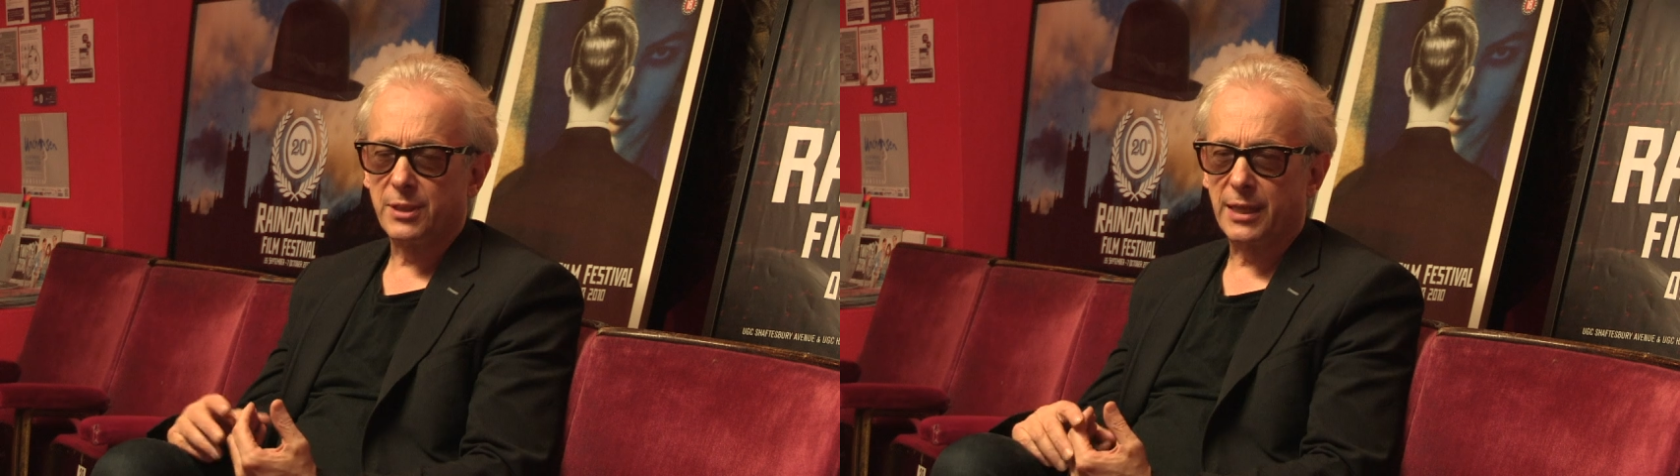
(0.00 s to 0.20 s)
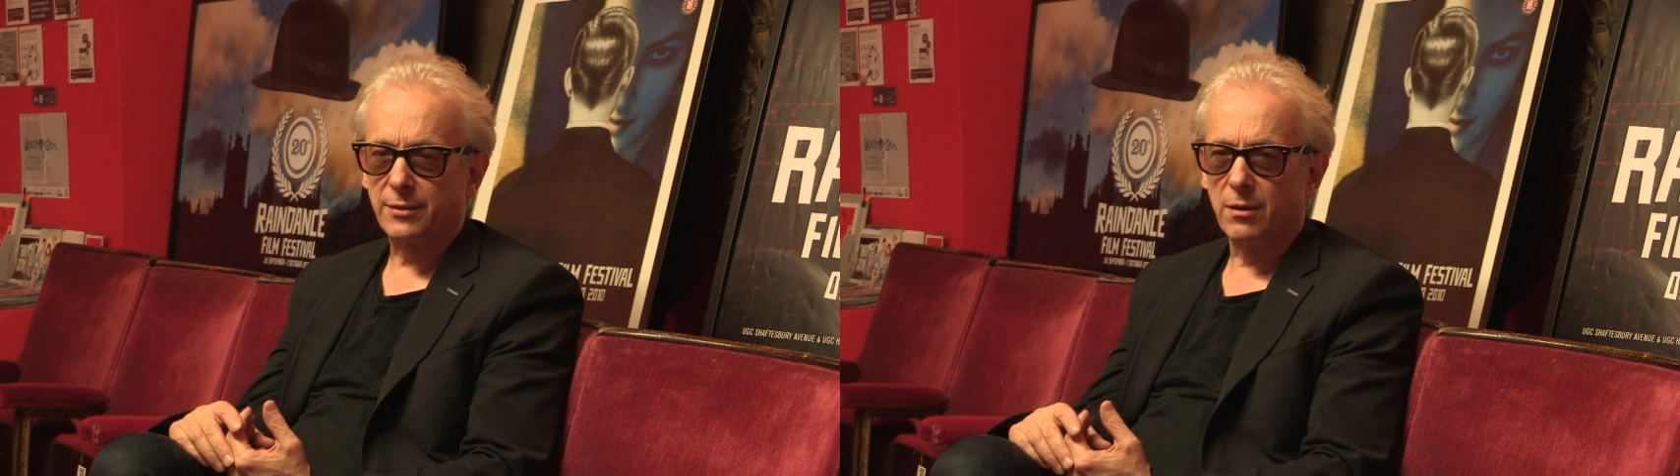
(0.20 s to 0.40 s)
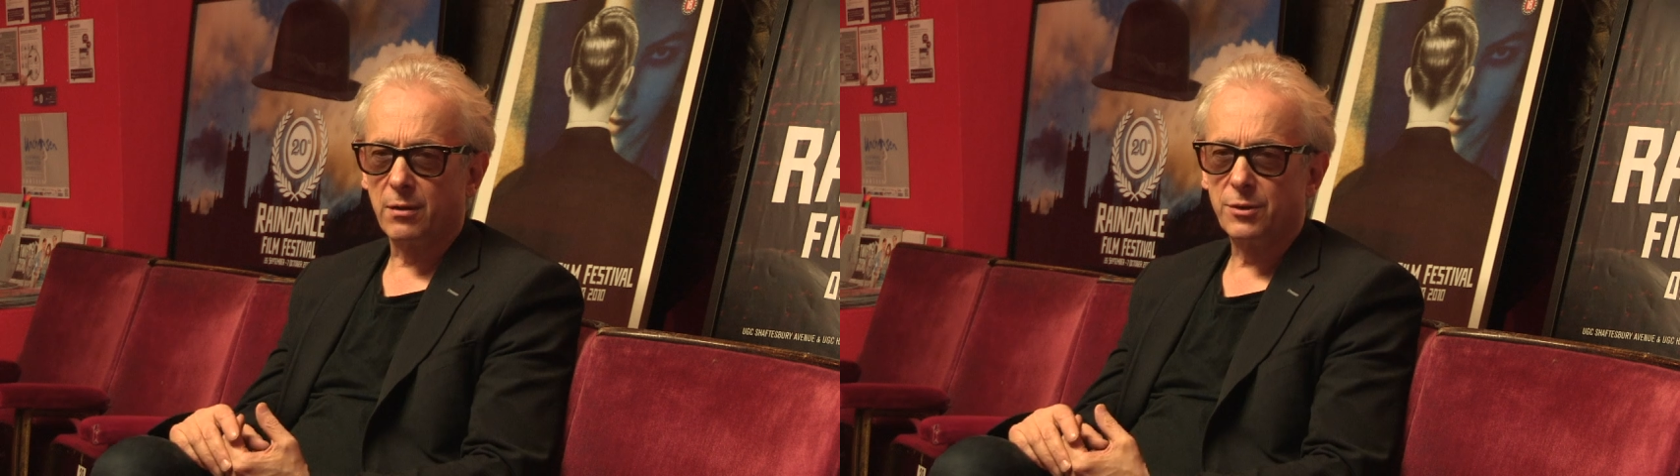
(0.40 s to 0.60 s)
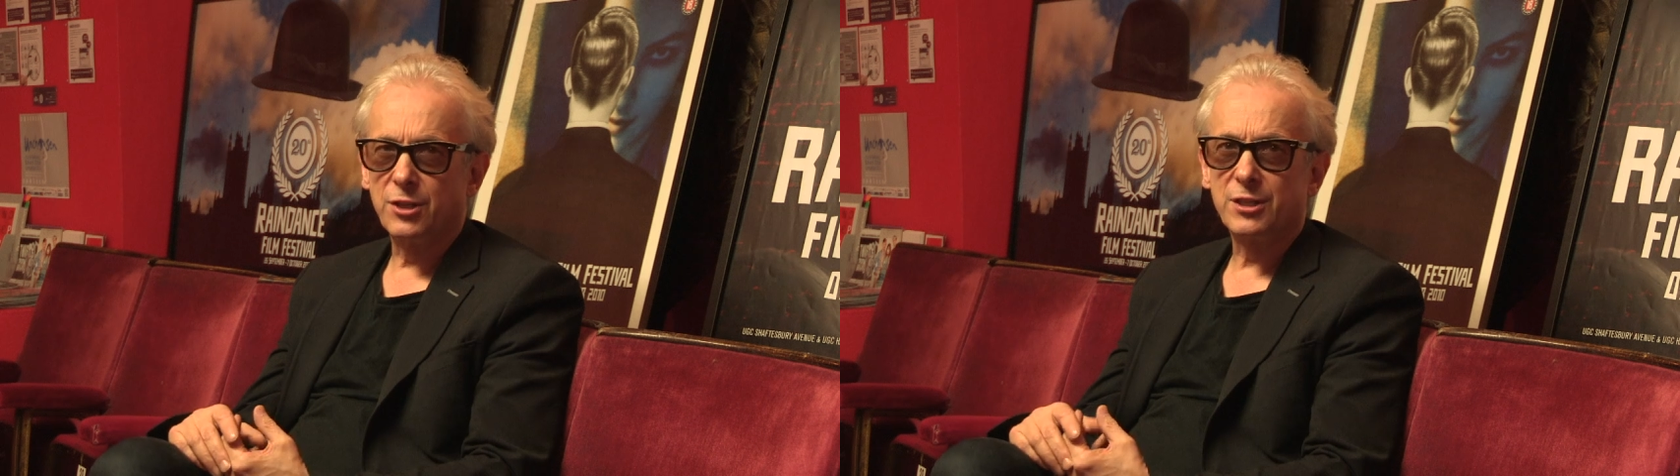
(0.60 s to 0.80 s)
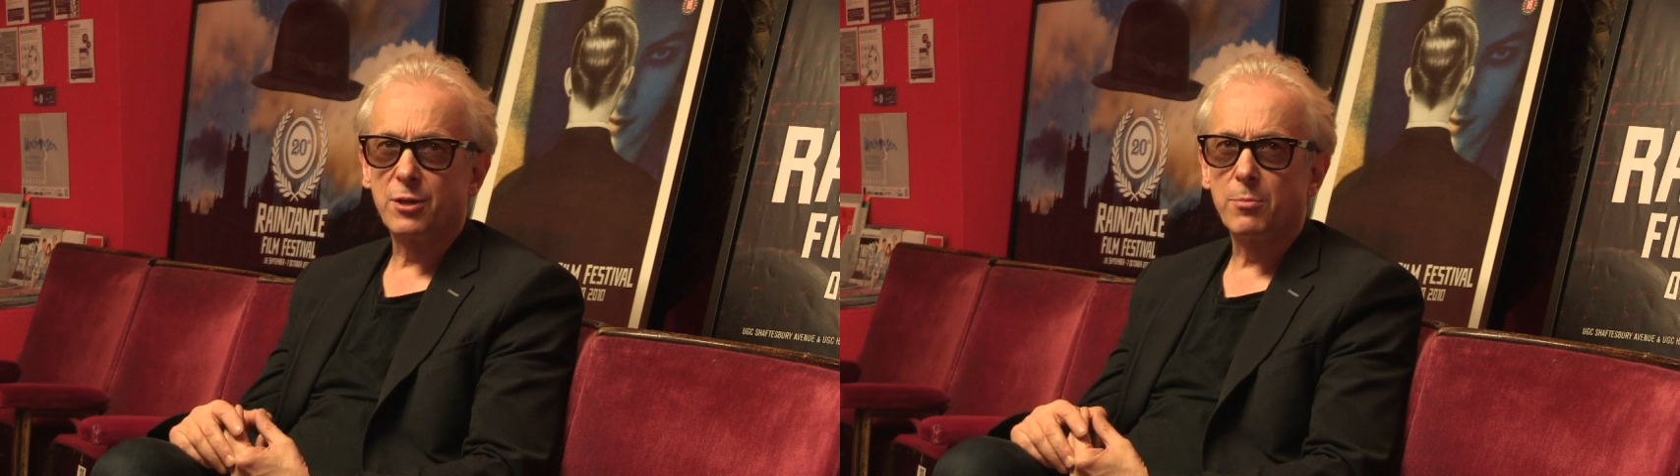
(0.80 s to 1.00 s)
technology
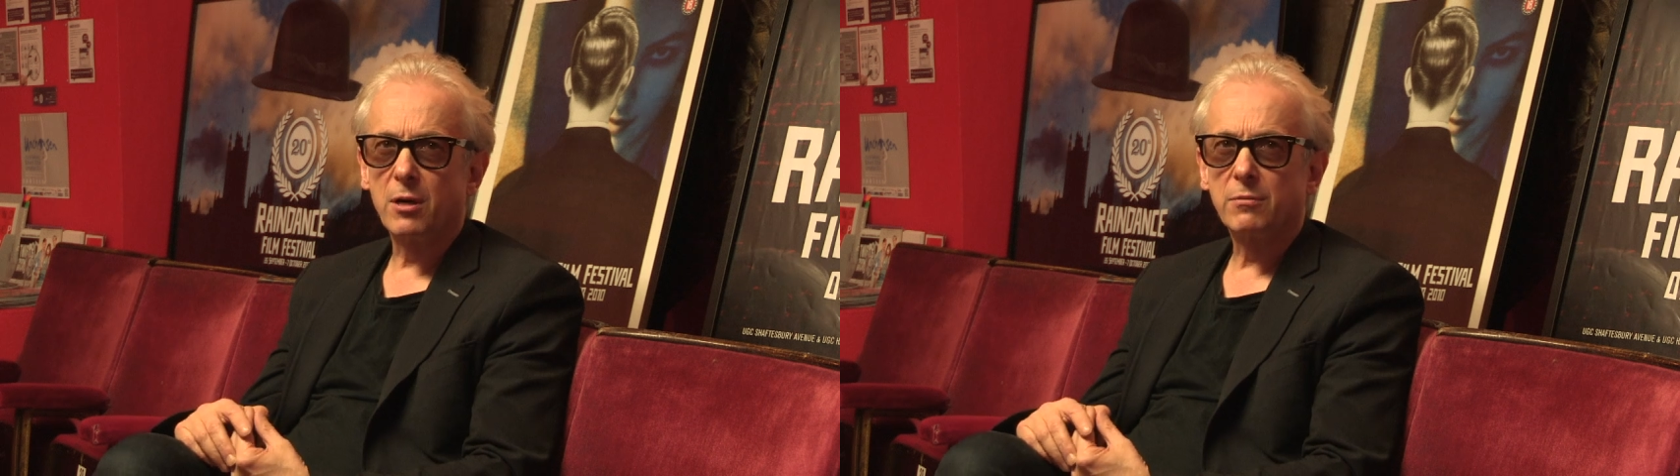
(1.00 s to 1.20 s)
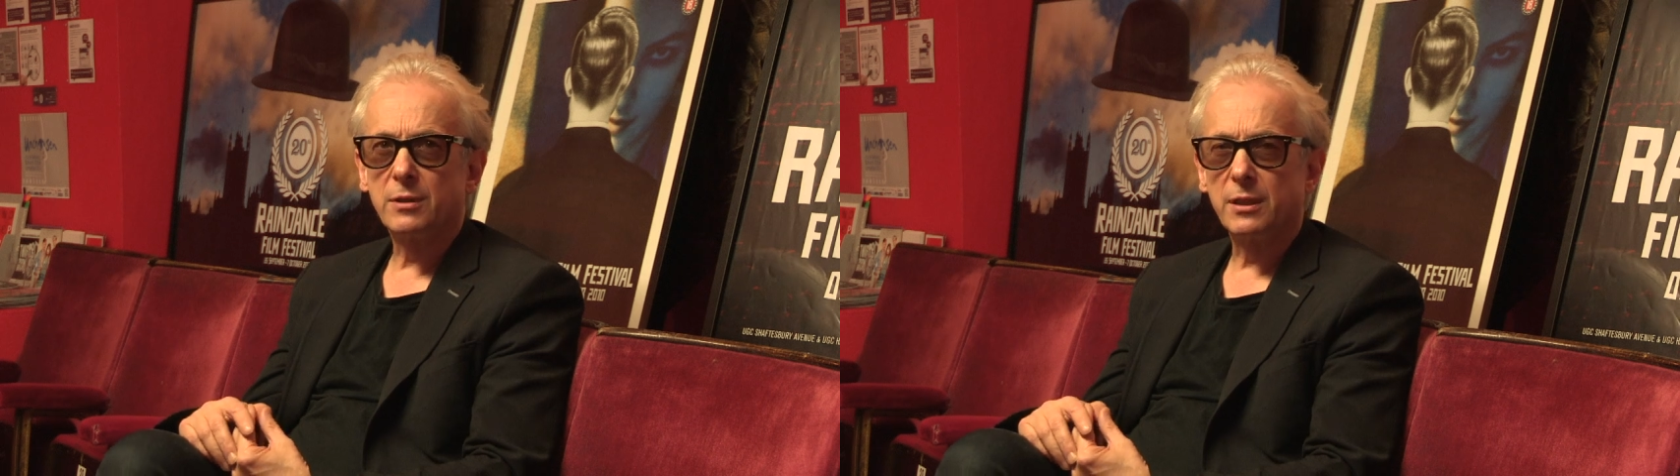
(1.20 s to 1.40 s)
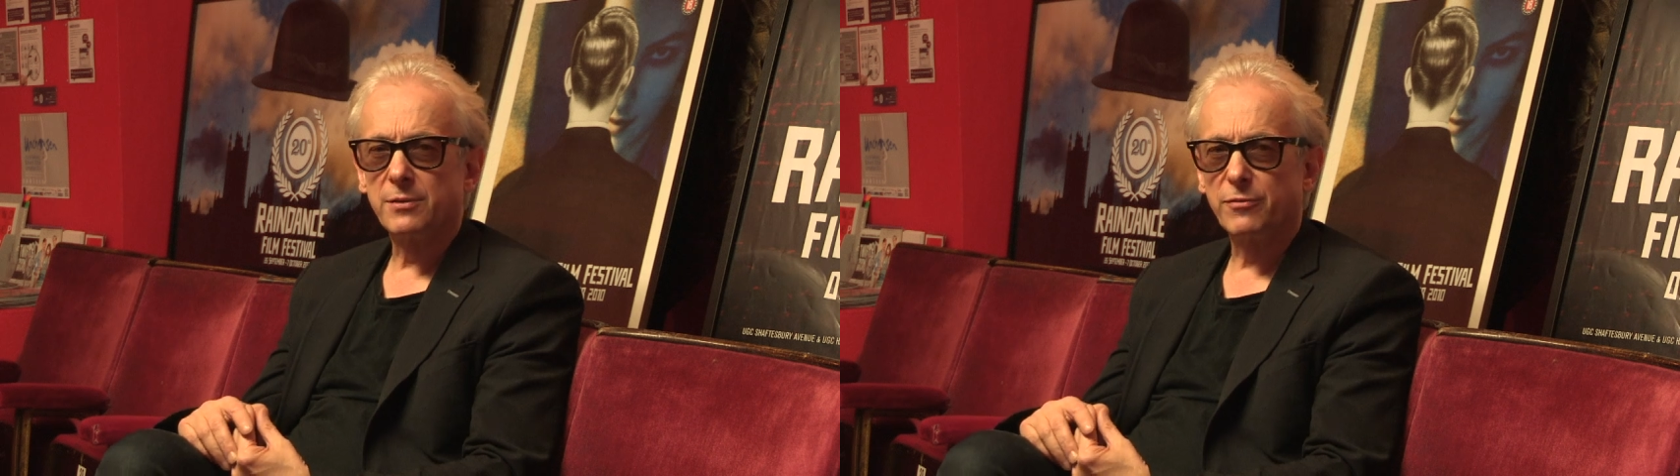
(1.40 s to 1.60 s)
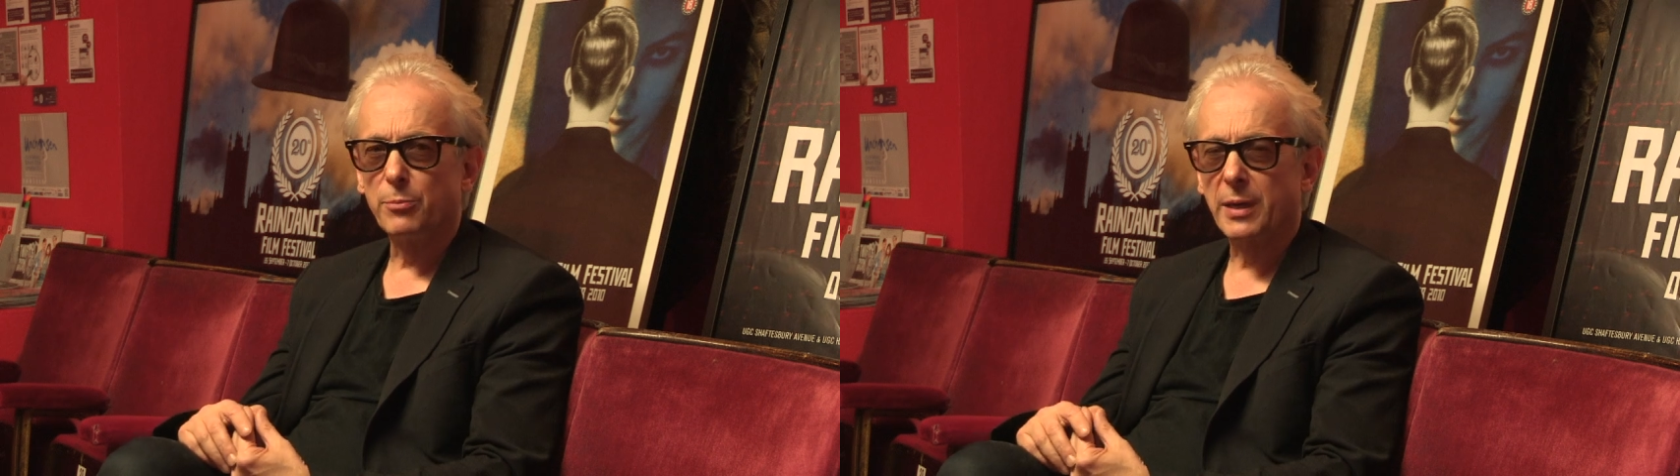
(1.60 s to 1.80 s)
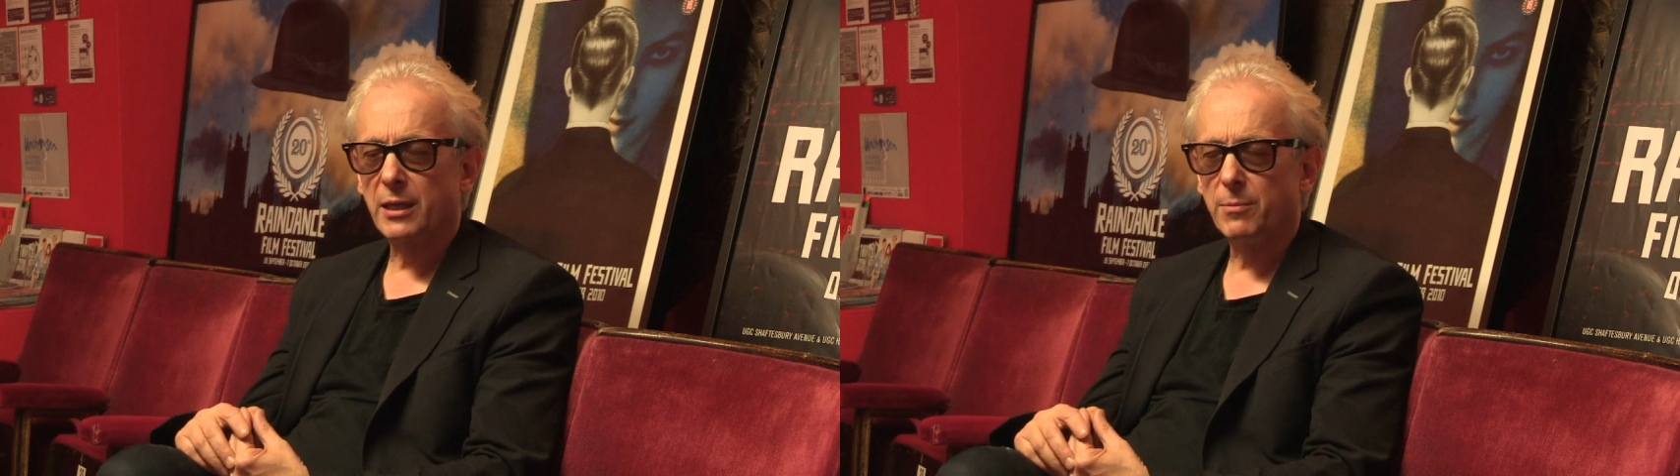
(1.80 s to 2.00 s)
has democratized
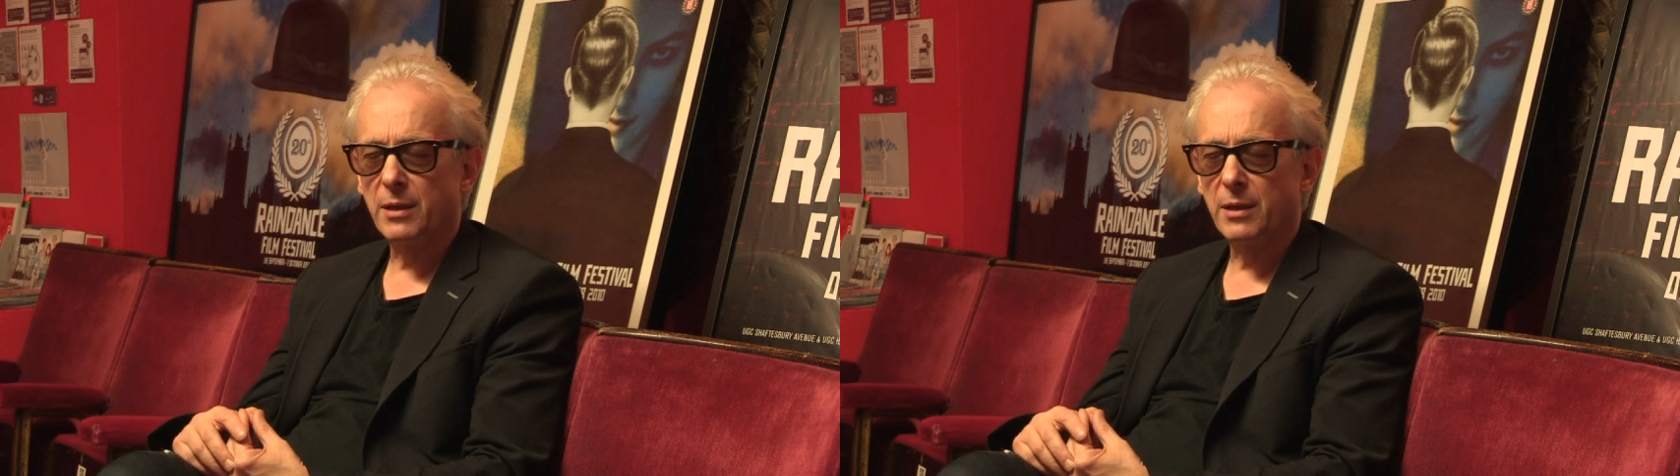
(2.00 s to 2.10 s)
filmmaking,